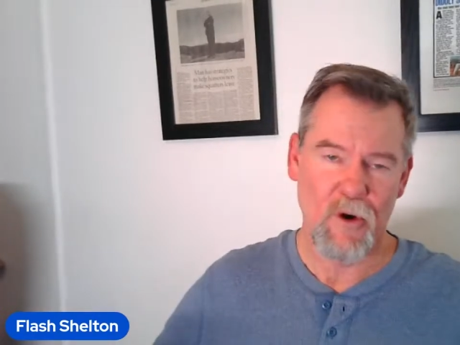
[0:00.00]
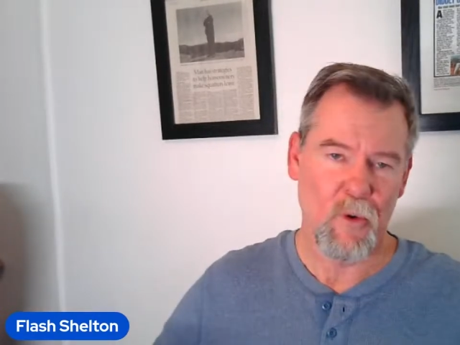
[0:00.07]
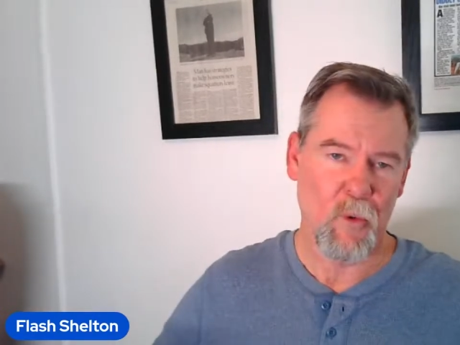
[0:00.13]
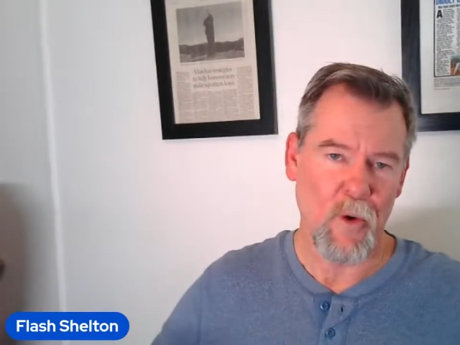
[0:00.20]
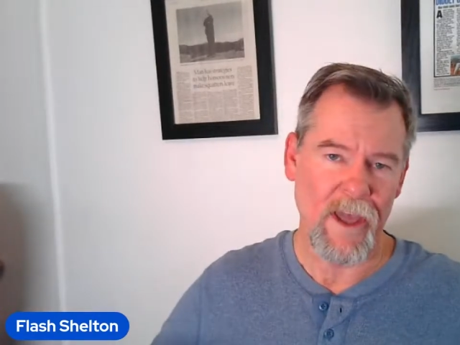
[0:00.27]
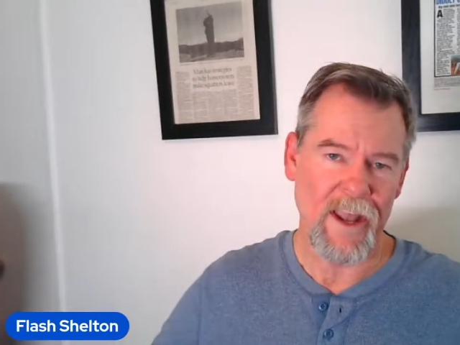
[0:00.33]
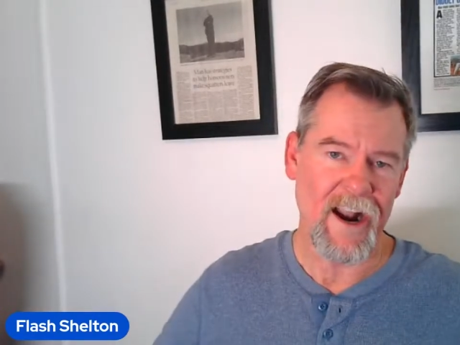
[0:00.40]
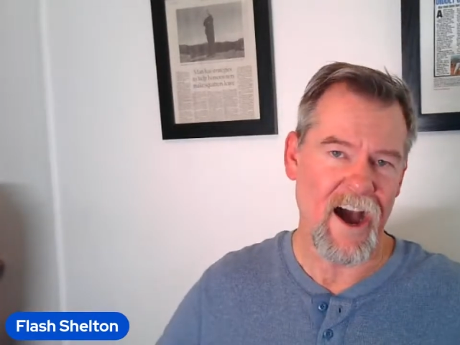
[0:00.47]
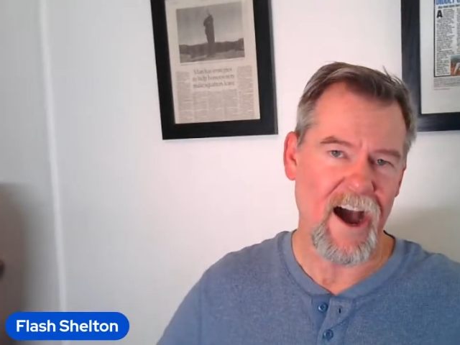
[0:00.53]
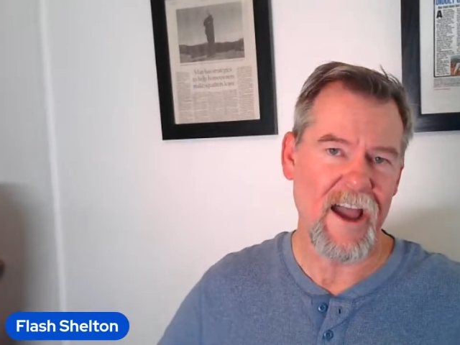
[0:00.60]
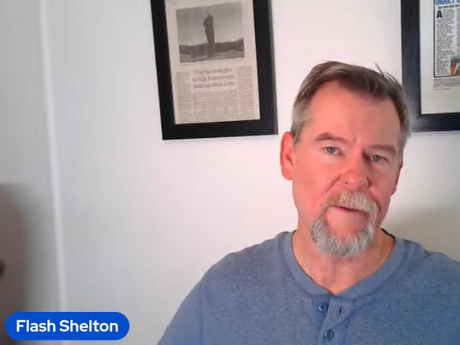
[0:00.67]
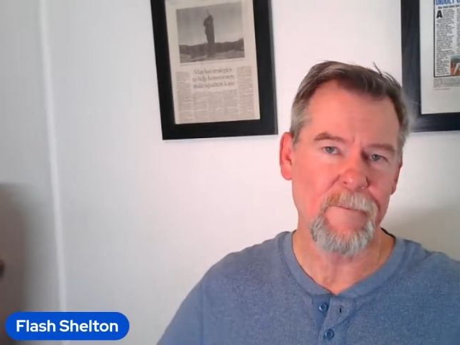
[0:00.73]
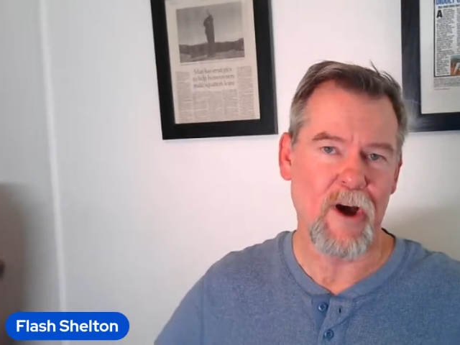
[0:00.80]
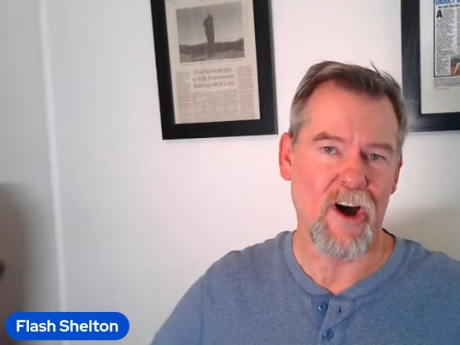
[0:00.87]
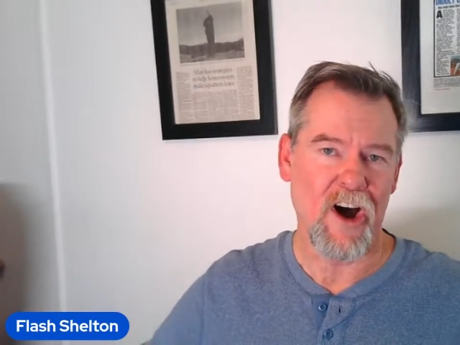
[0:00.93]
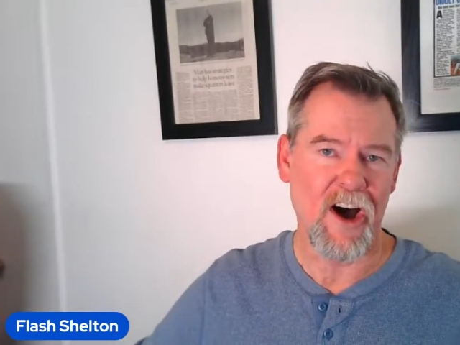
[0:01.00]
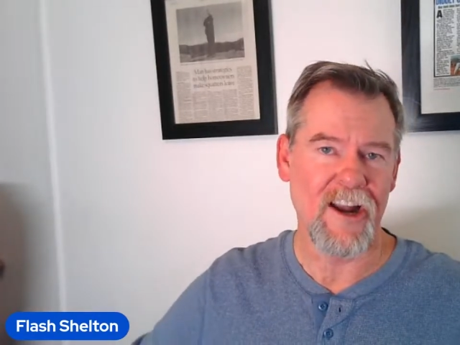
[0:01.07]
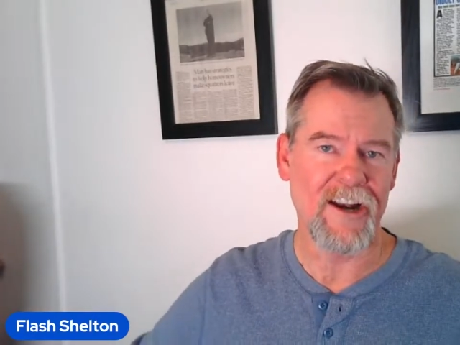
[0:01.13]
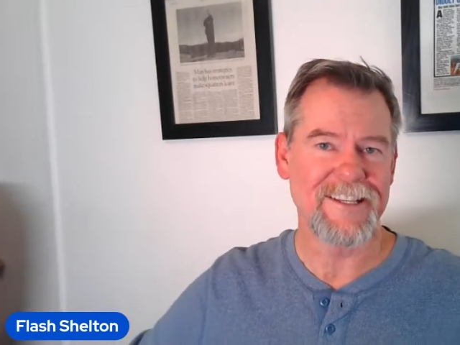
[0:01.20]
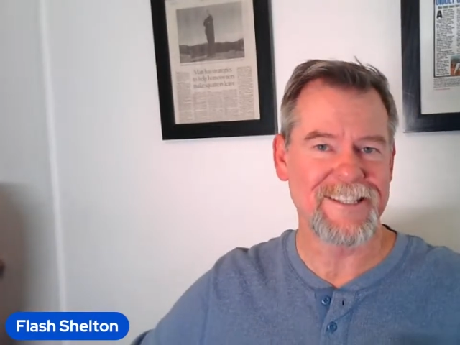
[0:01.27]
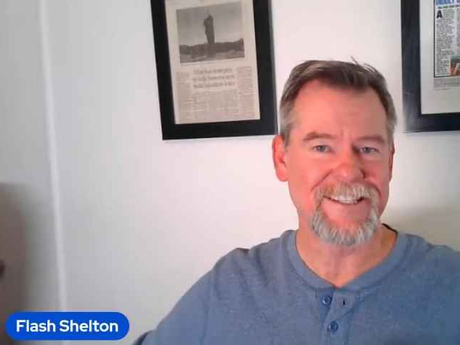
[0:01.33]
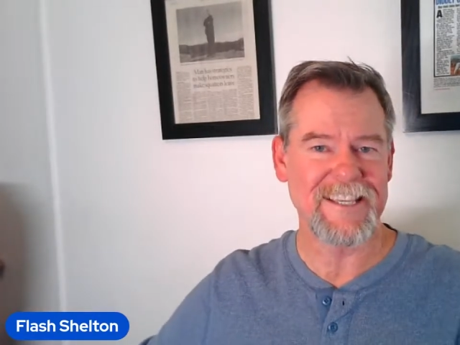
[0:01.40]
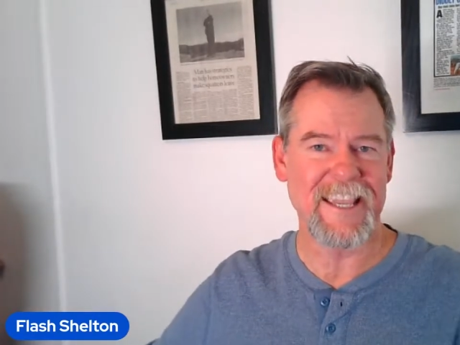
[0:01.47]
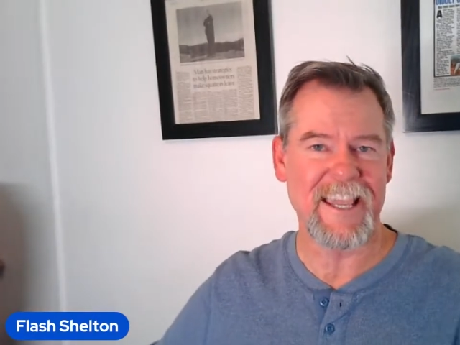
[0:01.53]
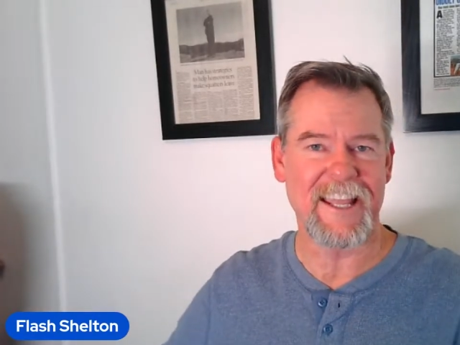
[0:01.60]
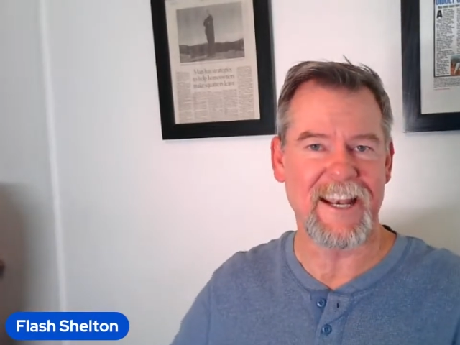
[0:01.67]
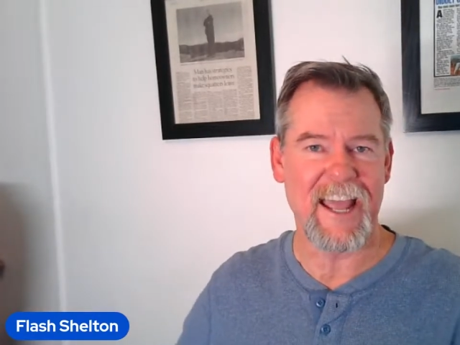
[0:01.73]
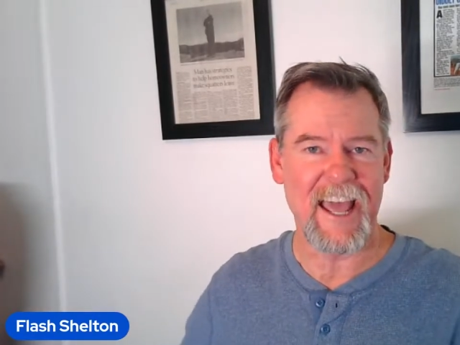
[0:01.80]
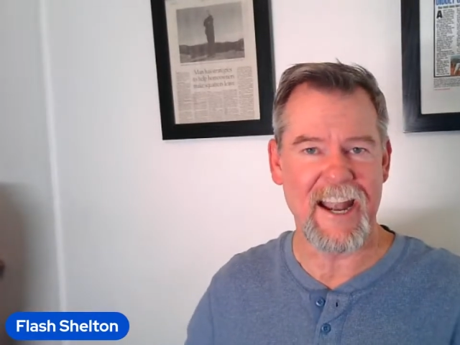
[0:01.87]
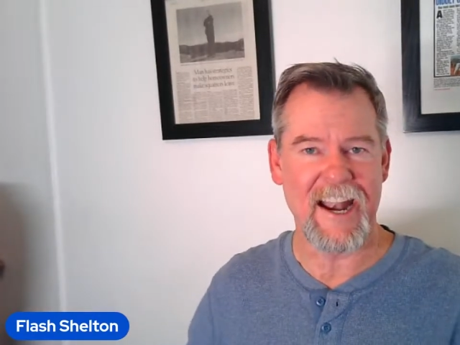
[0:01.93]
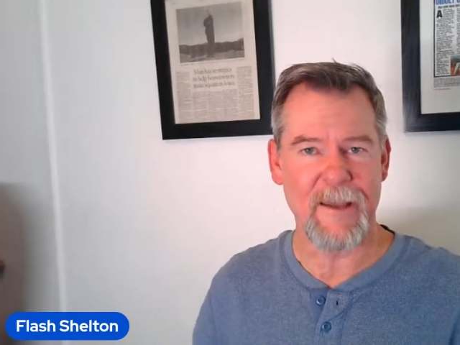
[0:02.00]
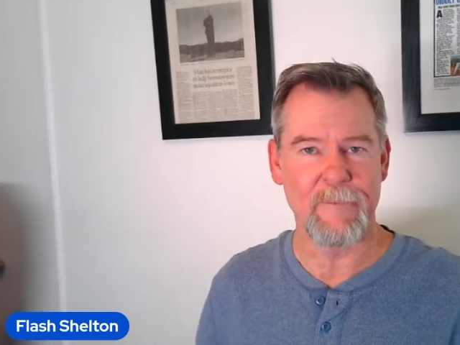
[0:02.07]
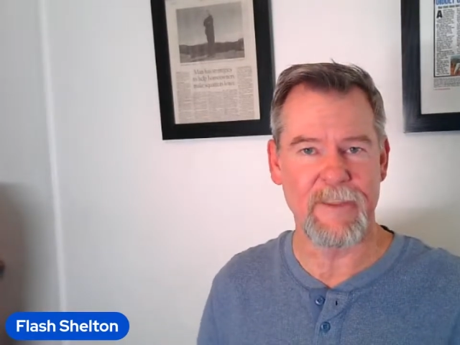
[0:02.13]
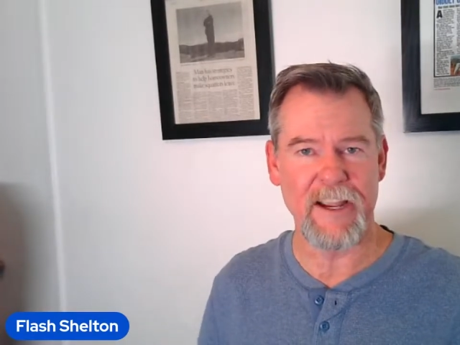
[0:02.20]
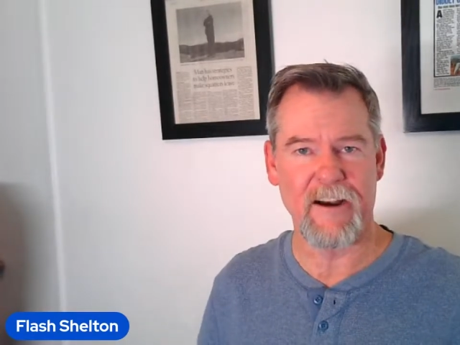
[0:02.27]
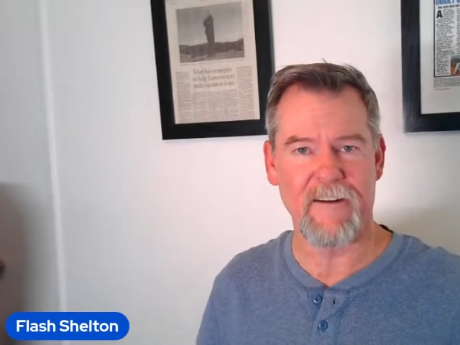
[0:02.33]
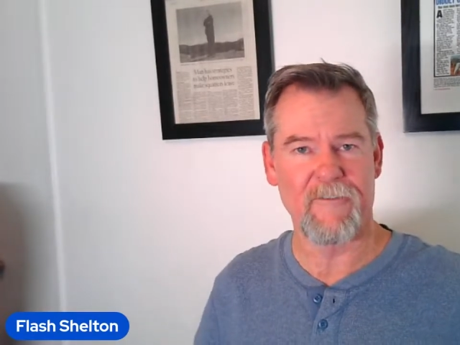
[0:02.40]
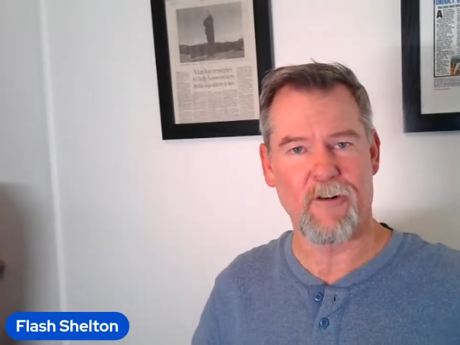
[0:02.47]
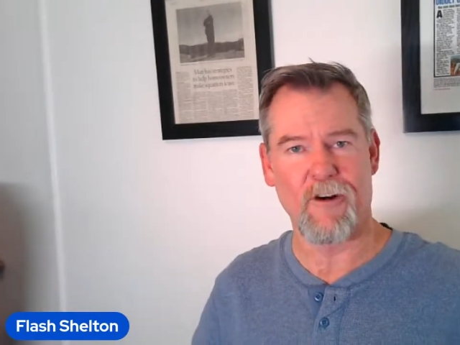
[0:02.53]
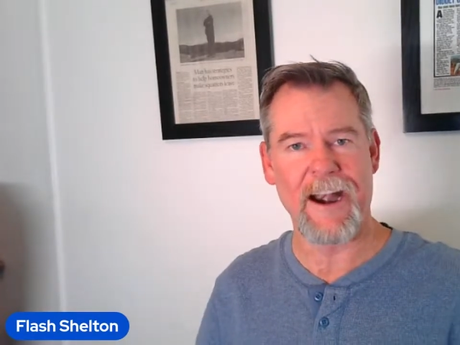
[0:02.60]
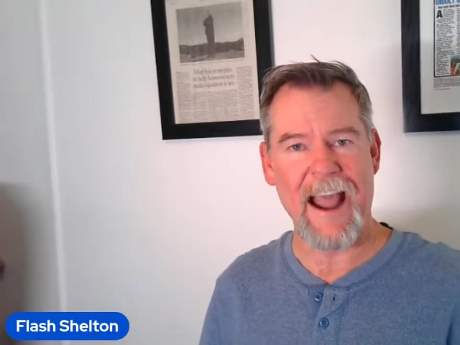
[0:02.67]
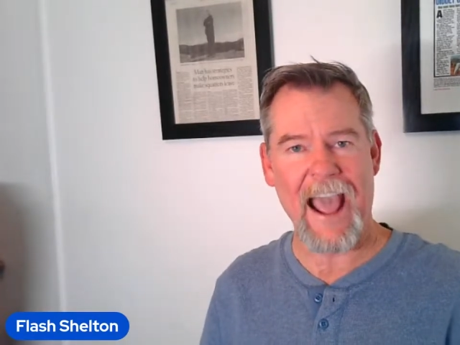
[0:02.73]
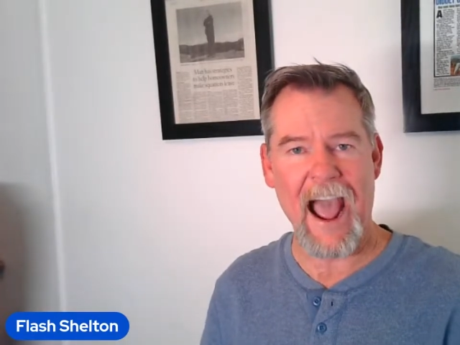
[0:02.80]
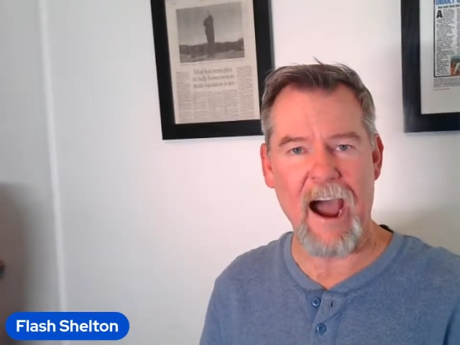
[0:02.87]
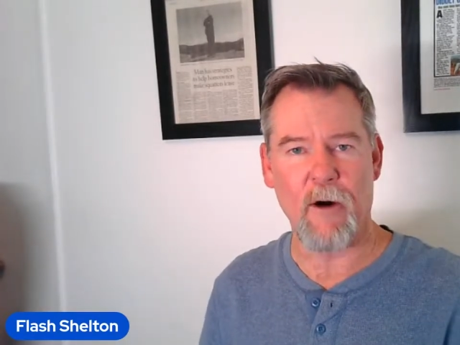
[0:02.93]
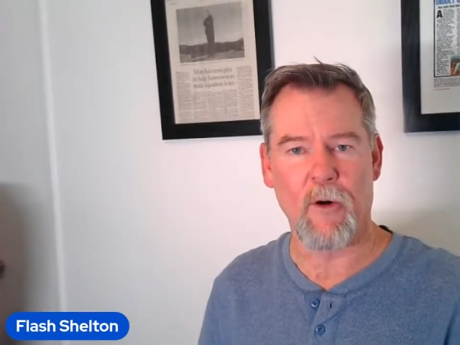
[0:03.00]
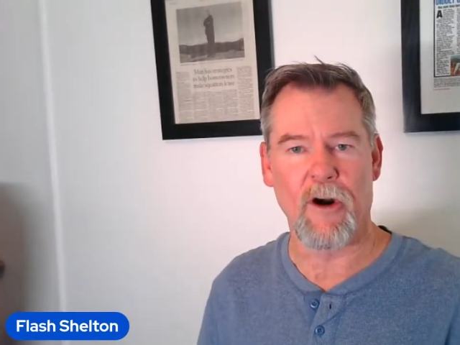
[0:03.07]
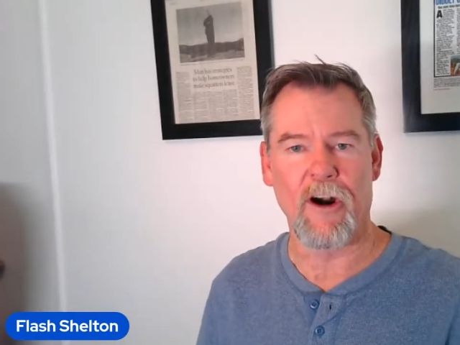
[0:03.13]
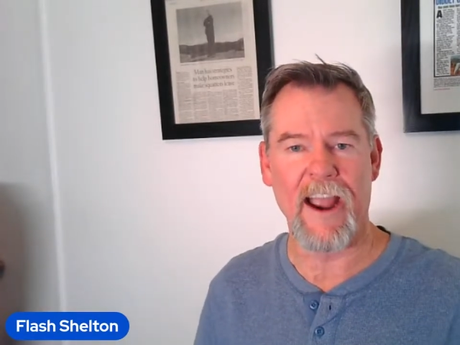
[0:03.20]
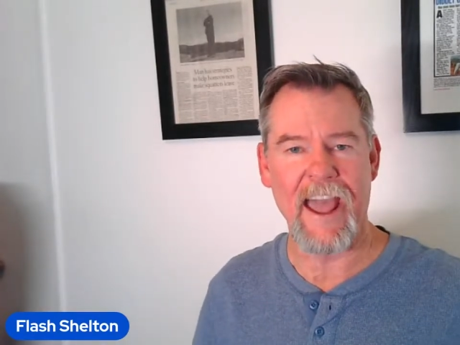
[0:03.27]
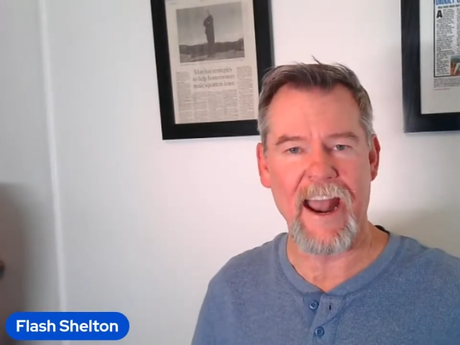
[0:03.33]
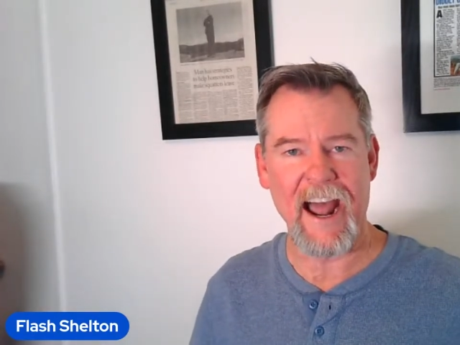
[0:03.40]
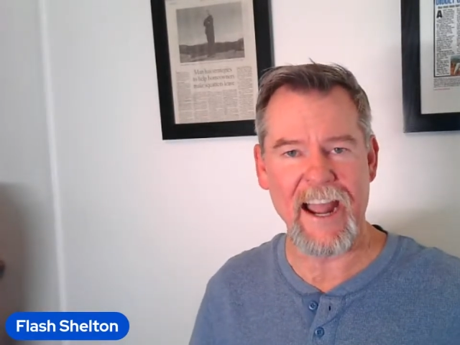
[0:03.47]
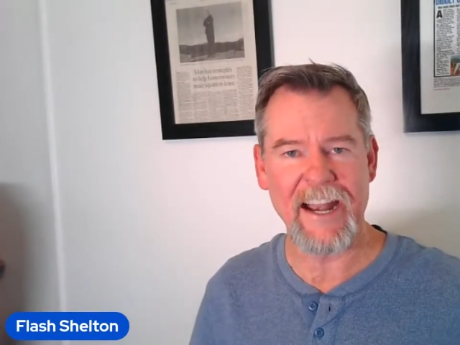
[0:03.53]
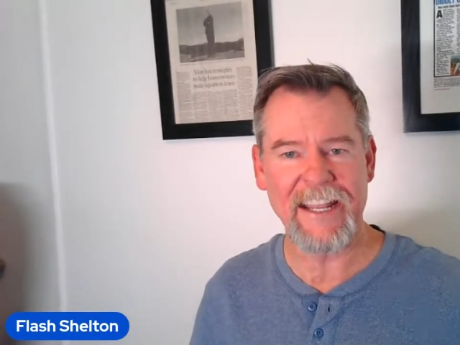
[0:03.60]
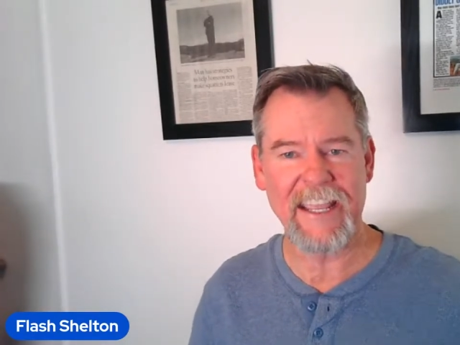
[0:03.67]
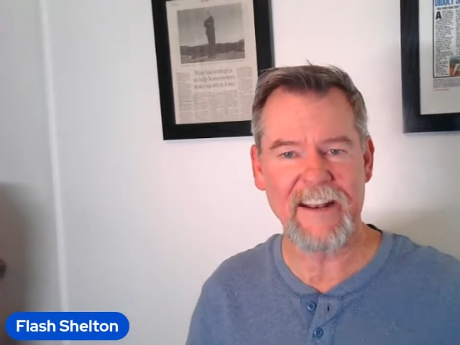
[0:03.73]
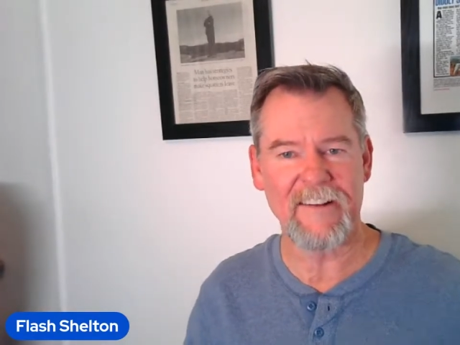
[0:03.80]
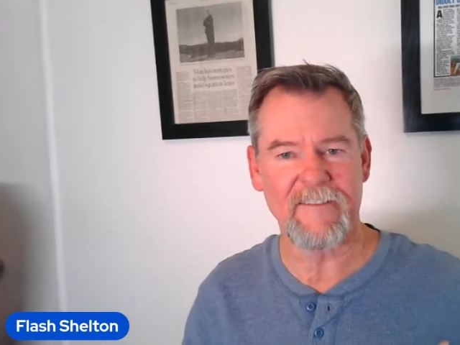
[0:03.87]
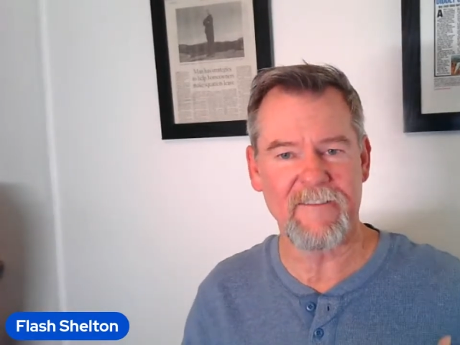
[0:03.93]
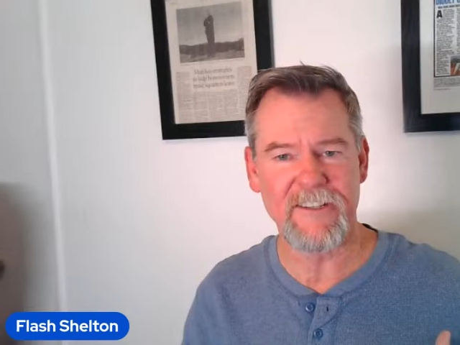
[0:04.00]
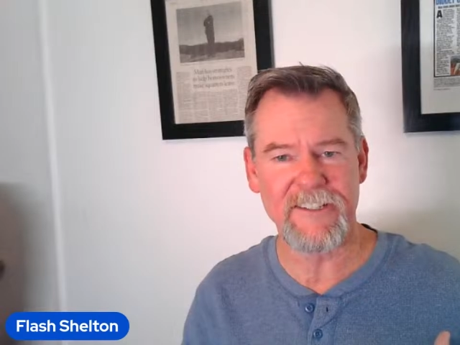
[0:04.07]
when I'm on a scene and I'm there for an hour and I need